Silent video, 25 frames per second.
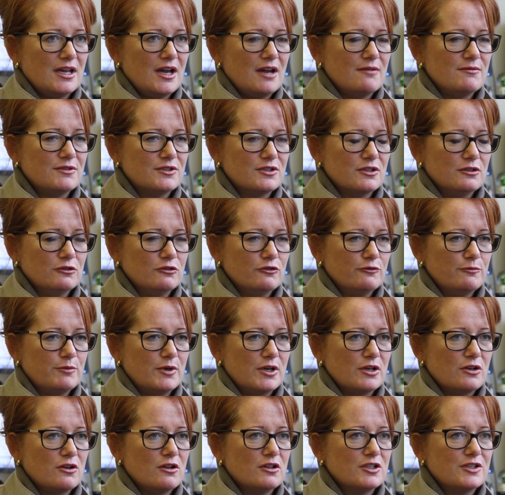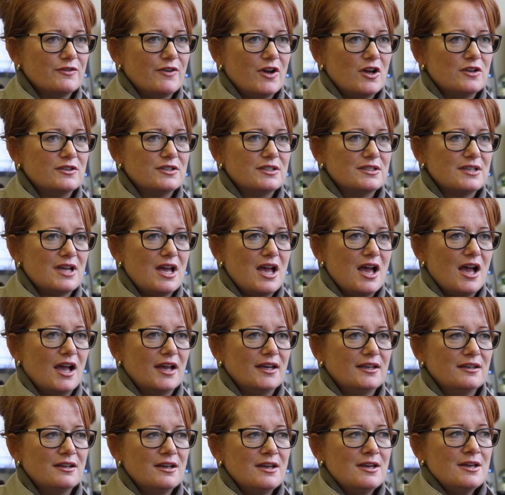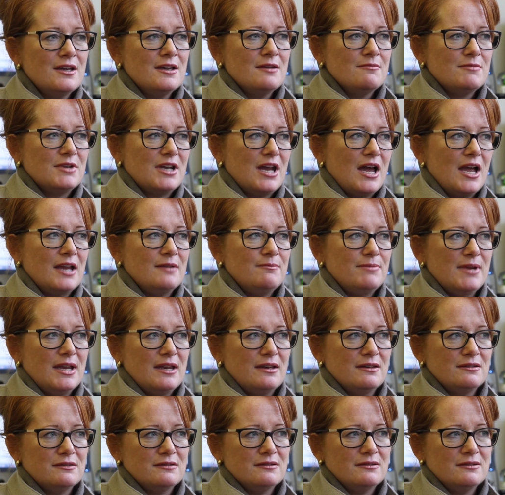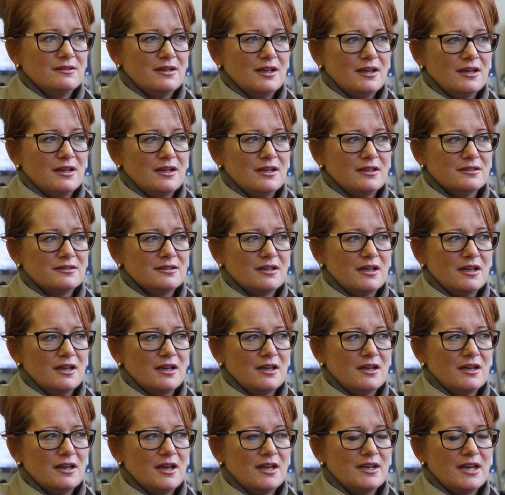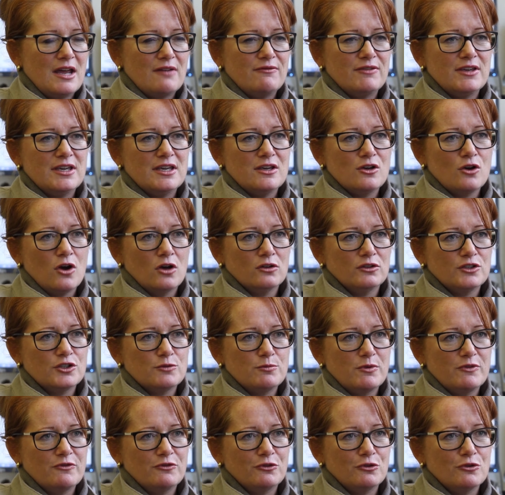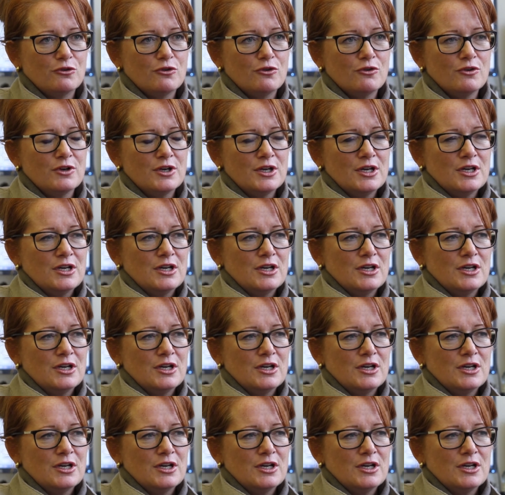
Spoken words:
I was at Loughborough College of Art and Design, but I'd been at an FE college before.